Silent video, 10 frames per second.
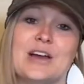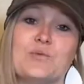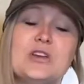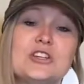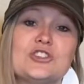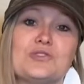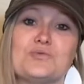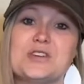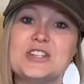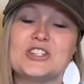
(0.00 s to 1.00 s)
We
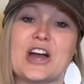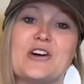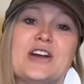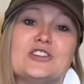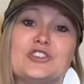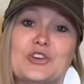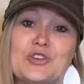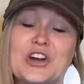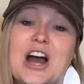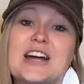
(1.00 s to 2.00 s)
should reach out and show
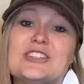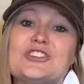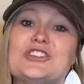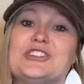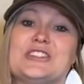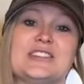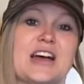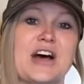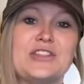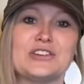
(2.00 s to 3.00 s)
God's goodness to
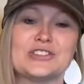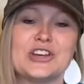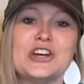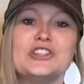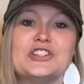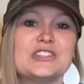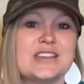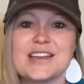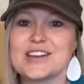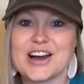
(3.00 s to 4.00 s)
others, just
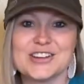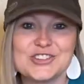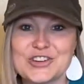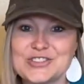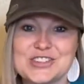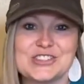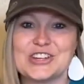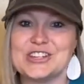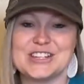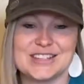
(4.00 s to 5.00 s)
like God shows his
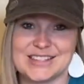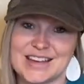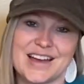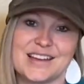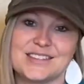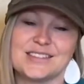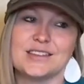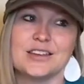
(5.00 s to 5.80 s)
goodness to us.